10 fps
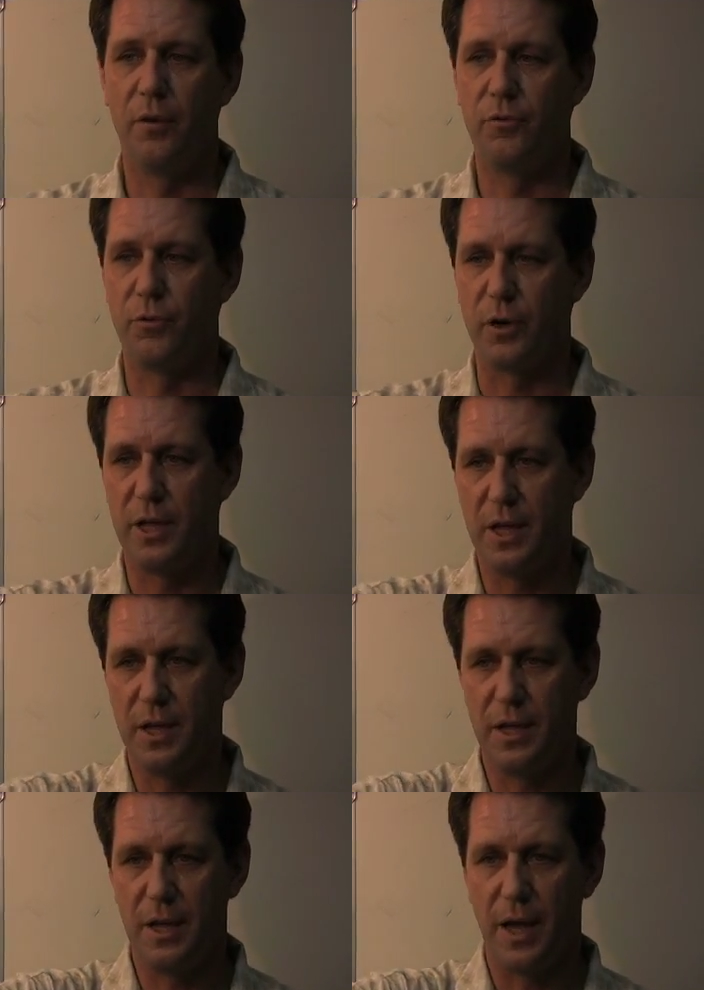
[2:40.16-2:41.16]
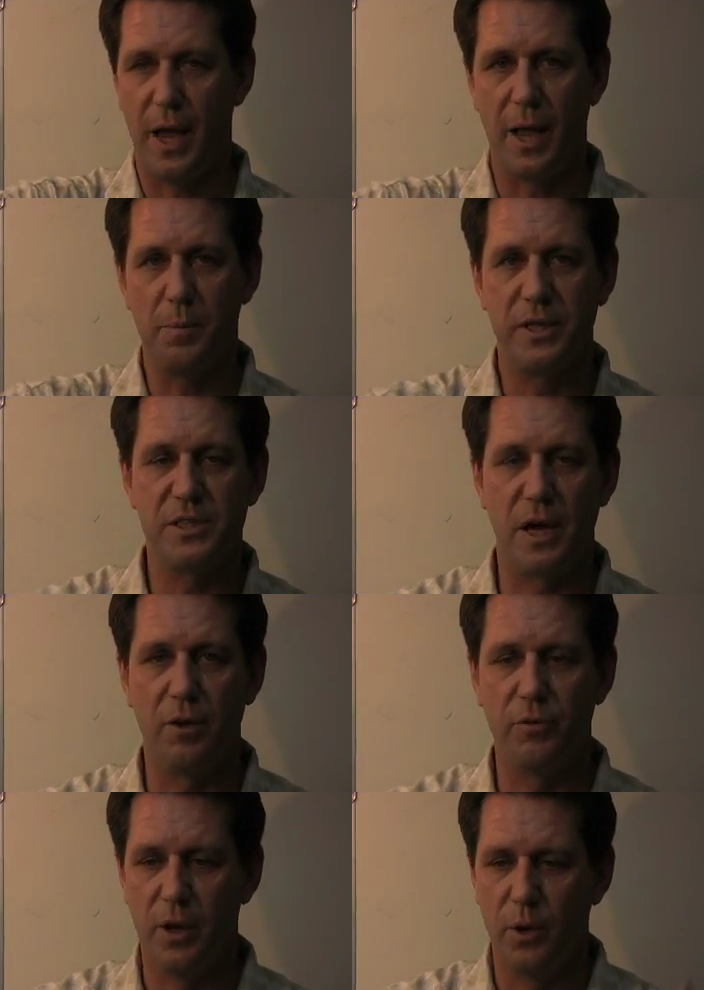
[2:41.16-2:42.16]
for he and
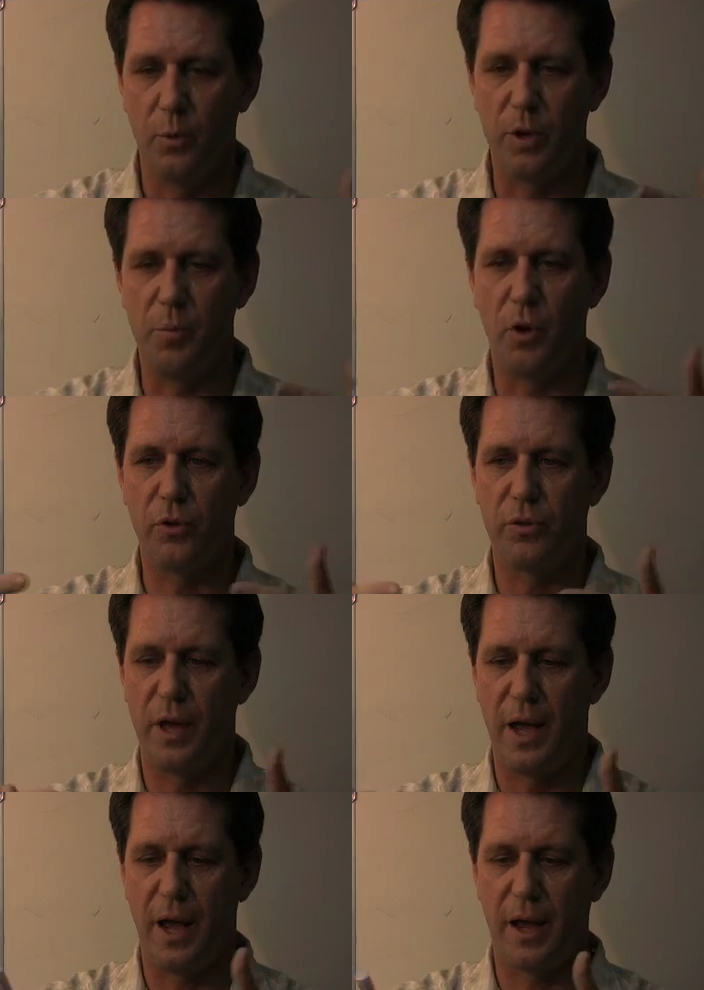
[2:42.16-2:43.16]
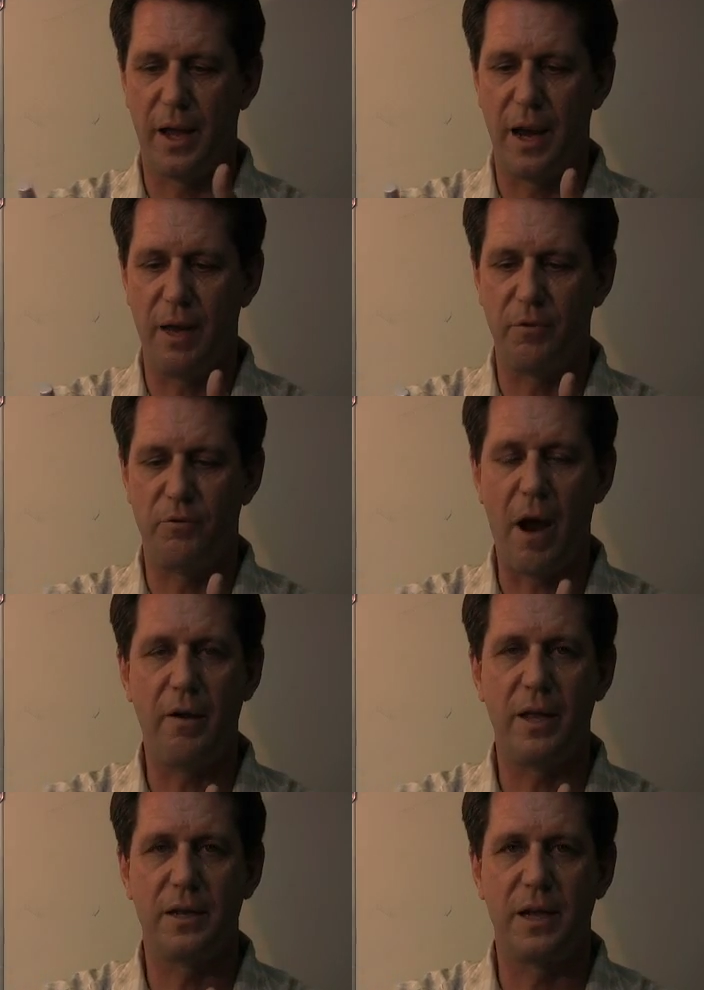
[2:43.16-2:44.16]
myself, we both can have a
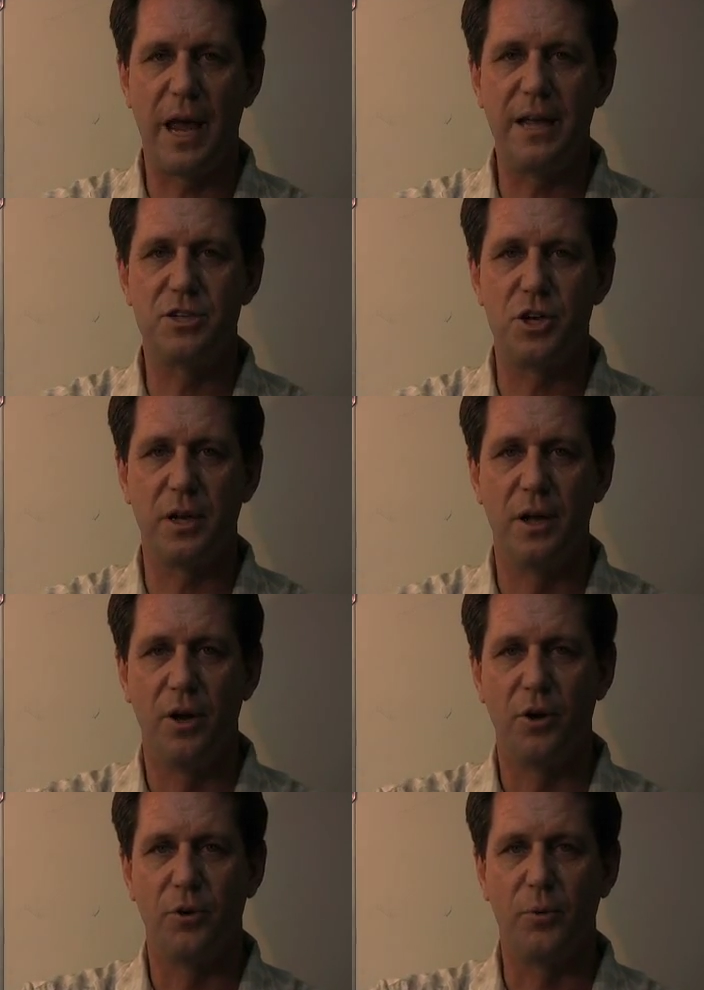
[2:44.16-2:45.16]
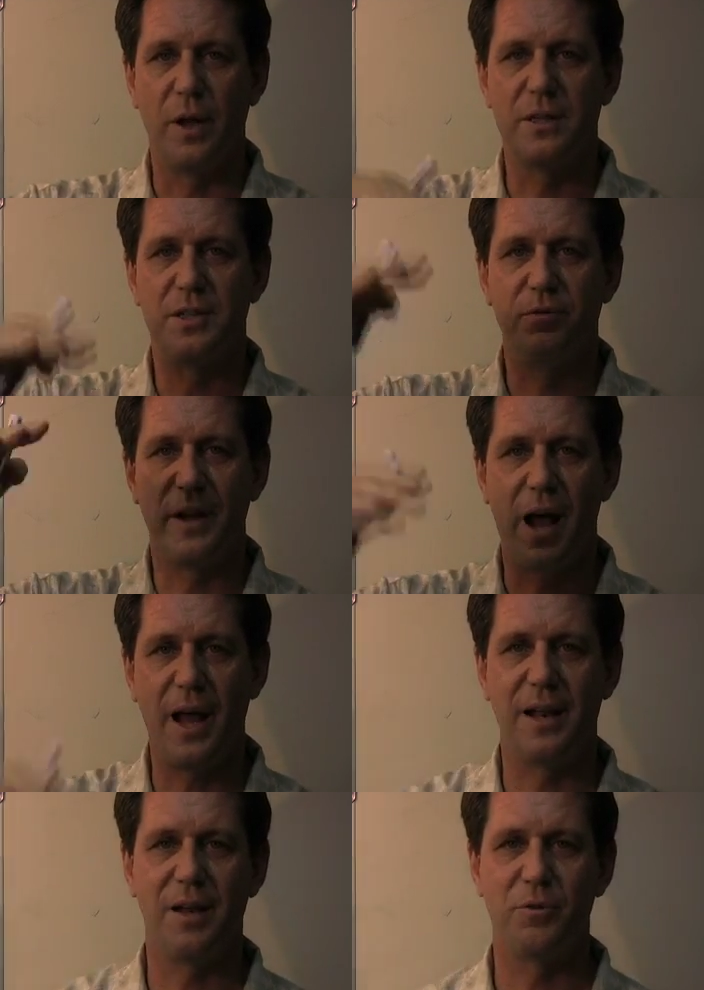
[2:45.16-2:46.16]
very engaging, relatively
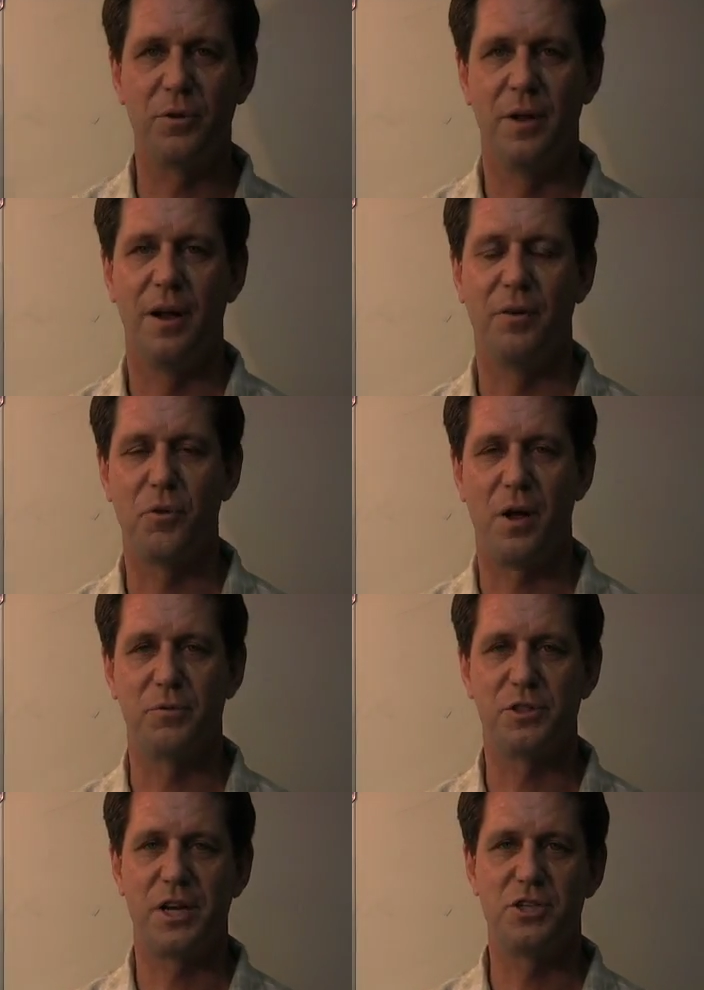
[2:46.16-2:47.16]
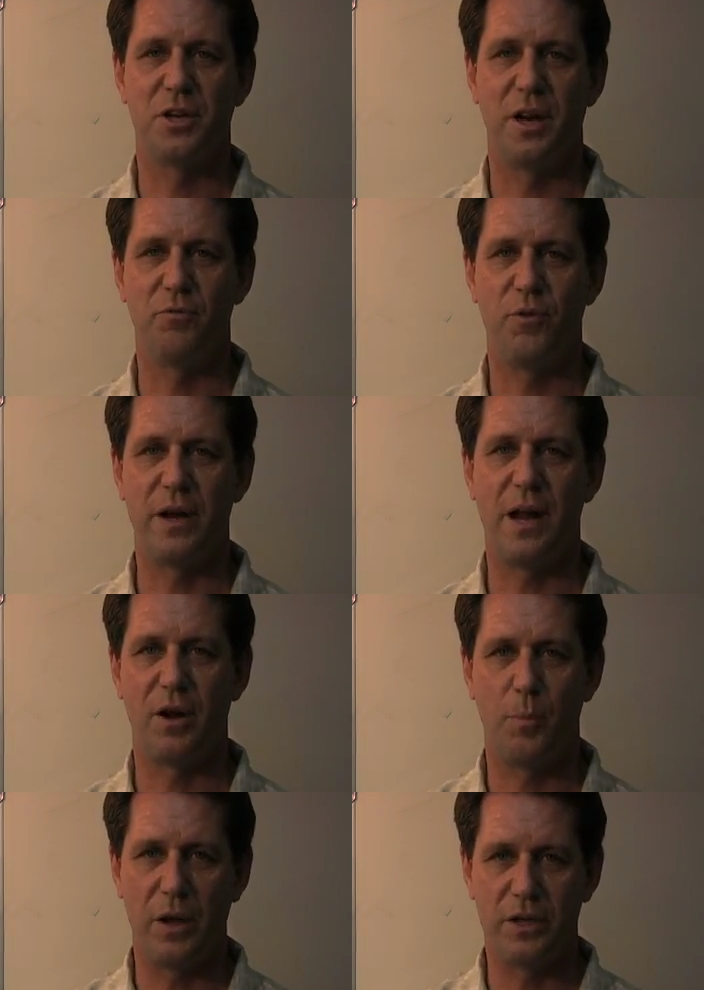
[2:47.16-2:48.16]
high level of conversation and find
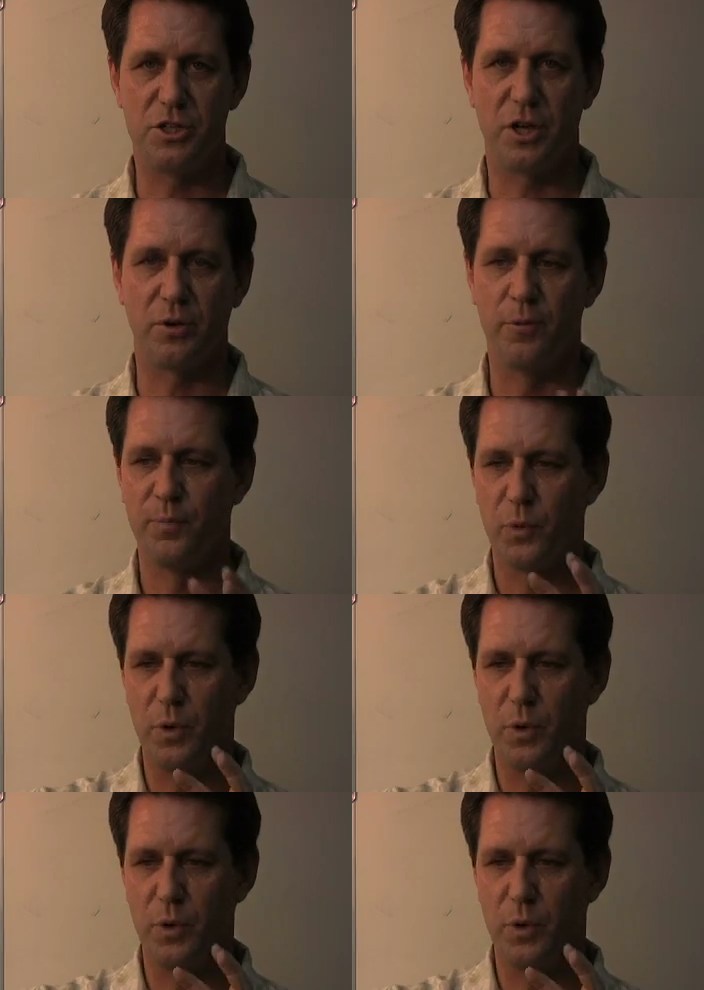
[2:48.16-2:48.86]
out about each other.